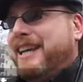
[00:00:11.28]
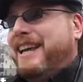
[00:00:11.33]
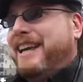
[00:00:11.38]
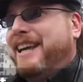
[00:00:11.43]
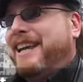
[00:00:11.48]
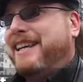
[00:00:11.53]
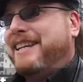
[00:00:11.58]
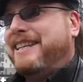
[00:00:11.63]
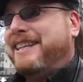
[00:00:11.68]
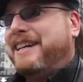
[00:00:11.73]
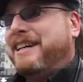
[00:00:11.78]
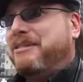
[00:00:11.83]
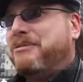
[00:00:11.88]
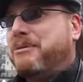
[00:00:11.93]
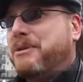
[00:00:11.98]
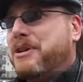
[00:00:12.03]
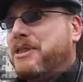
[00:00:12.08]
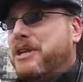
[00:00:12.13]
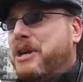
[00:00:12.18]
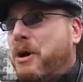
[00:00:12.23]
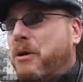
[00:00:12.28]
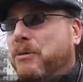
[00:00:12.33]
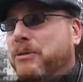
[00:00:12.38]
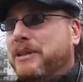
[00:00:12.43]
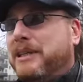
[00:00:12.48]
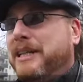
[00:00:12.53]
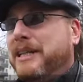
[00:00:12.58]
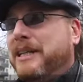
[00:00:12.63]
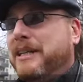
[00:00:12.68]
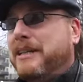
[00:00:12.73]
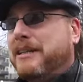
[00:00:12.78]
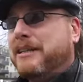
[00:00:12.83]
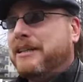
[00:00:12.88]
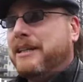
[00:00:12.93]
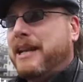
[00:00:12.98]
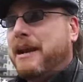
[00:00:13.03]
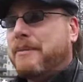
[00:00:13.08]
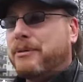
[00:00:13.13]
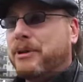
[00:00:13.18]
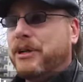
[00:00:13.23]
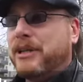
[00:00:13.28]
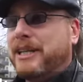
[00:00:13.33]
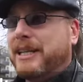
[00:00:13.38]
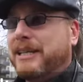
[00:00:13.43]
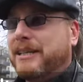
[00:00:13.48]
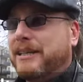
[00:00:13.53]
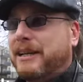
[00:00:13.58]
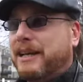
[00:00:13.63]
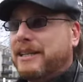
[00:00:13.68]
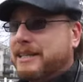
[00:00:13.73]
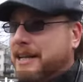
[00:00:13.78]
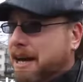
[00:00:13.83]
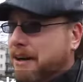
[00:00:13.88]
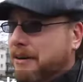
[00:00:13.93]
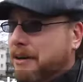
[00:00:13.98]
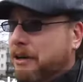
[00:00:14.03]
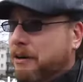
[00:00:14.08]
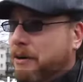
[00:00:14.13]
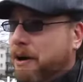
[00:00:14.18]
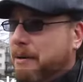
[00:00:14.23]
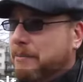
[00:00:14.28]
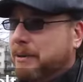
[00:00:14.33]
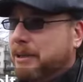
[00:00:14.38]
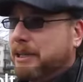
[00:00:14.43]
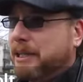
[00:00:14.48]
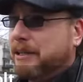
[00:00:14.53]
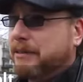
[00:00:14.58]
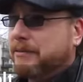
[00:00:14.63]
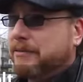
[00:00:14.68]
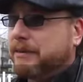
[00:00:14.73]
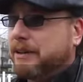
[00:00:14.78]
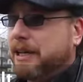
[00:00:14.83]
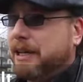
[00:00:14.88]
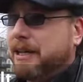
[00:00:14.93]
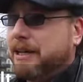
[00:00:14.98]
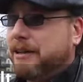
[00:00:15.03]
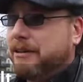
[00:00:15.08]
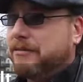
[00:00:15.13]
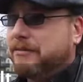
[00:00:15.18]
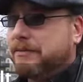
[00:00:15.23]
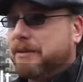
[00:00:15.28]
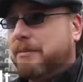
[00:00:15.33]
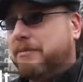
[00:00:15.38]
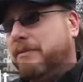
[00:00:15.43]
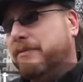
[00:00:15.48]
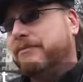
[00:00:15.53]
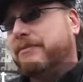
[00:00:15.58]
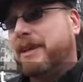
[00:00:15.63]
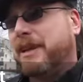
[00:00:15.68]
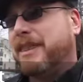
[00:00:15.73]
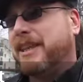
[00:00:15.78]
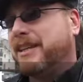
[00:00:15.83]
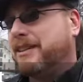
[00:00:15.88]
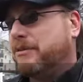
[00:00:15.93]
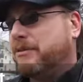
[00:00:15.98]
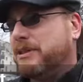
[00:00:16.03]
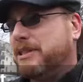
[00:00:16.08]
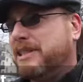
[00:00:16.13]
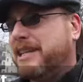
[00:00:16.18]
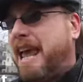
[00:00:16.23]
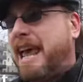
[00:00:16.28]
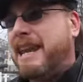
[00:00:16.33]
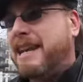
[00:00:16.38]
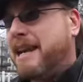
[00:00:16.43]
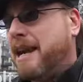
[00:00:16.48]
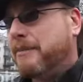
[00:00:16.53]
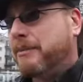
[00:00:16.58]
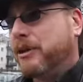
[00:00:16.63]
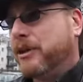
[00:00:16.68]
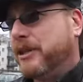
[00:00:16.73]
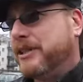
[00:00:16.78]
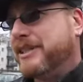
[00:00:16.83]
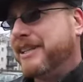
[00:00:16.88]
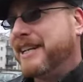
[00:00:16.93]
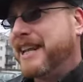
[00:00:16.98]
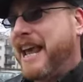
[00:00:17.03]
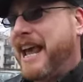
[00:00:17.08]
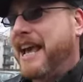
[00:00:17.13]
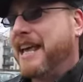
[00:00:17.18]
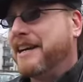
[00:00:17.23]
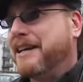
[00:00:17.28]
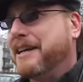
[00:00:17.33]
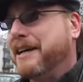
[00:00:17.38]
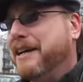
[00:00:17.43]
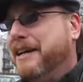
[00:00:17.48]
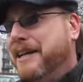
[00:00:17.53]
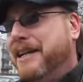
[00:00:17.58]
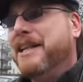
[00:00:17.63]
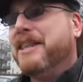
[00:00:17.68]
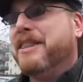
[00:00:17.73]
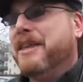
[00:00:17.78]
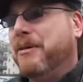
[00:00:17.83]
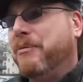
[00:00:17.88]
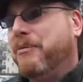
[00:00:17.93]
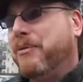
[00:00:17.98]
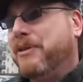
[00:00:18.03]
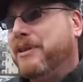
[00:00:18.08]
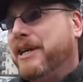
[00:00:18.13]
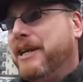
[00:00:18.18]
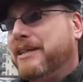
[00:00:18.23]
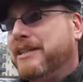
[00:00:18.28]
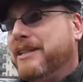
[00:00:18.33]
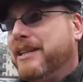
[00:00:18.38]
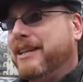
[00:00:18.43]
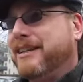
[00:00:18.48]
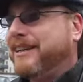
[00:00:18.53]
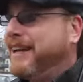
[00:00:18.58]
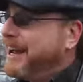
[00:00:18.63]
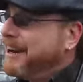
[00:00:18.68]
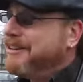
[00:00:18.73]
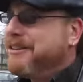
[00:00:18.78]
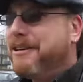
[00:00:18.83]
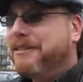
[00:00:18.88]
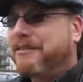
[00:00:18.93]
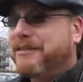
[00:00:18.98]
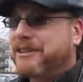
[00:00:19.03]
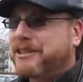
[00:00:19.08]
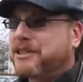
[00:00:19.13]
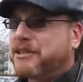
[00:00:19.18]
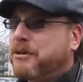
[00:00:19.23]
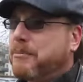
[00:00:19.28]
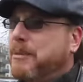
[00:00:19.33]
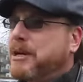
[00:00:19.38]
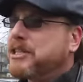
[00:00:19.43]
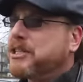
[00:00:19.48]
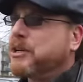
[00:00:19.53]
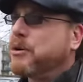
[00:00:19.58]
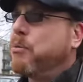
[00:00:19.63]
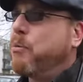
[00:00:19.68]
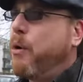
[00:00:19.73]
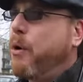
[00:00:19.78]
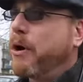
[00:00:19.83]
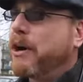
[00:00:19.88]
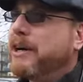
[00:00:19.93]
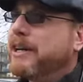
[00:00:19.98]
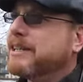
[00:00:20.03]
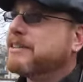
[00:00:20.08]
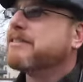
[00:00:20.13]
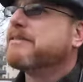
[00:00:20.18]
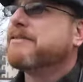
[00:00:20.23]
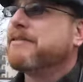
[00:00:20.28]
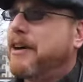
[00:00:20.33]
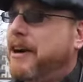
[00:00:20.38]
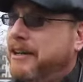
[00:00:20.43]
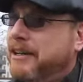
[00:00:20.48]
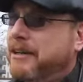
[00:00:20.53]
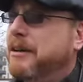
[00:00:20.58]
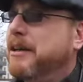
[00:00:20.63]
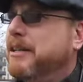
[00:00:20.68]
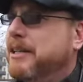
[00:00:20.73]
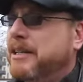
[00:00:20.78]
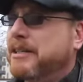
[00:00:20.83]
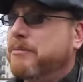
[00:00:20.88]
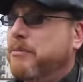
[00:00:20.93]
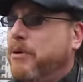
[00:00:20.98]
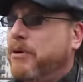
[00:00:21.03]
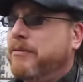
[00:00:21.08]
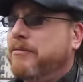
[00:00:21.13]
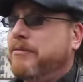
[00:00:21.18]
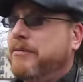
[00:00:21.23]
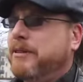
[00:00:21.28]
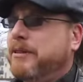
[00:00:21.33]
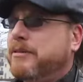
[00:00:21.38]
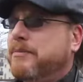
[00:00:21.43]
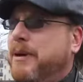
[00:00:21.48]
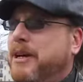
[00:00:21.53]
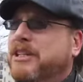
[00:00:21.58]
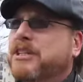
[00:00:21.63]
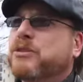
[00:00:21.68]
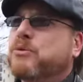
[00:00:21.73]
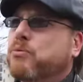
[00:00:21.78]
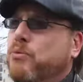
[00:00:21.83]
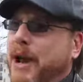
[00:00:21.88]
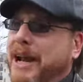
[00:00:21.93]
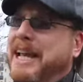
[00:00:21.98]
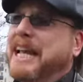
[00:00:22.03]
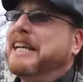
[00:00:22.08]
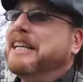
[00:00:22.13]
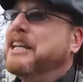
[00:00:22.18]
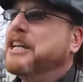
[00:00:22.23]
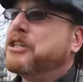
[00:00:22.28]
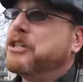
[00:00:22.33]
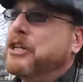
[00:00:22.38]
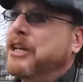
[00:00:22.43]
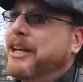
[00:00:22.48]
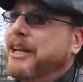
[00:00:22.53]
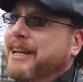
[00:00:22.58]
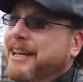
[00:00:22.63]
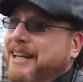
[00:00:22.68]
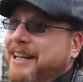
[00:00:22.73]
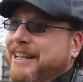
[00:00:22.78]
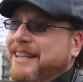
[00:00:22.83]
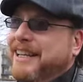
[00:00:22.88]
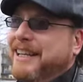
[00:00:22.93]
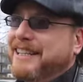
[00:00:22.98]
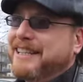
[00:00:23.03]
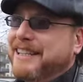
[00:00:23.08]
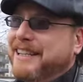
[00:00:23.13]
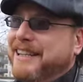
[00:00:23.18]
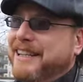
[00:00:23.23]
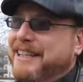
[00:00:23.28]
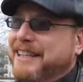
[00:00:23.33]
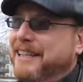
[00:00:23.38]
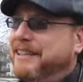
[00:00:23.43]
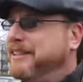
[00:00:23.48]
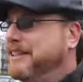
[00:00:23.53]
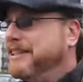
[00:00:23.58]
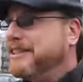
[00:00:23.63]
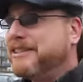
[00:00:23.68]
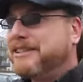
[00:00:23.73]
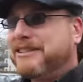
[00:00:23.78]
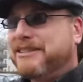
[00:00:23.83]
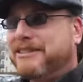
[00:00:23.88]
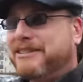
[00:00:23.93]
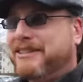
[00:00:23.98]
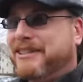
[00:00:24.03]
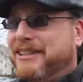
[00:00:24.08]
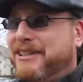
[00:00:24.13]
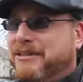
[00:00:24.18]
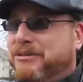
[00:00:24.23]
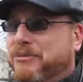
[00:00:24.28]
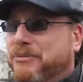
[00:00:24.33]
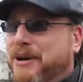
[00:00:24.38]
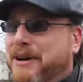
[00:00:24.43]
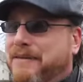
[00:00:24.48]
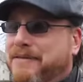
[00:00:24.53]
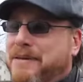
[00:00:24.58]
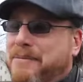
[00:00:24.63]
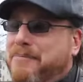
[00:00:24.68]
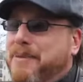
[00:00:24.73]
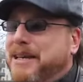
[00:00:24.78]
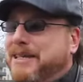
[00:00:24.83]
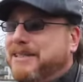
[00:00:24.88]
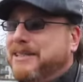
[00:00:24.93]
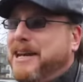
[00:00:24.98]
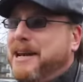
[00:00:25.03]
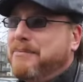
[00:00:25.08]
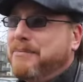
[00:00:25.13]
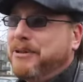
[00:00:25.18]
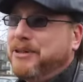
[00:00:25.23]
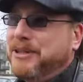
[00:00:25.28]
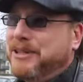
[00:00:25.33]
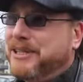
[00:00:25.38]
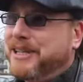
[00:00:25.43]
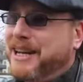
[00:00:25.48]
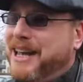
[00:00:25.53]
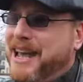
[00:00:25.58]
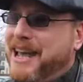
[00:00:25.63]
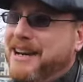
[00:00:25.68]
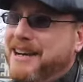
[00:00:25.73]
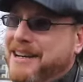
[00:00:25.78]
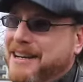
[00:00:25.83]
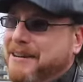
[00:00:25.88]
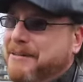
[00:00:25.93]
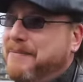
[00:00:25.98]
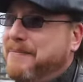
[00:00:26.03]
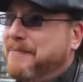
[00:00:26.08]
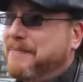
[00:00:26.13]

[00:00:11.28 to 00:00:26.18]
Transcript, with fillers: And uh, we're the only neighborhood in Ontario, I believe, uh, from, I think there was 10 neighborhoods in Canada that, that uh, I don't know if it's so much an award as far as, more, as much as recognition that, uh, that this is one of the best neighborhoods in Canada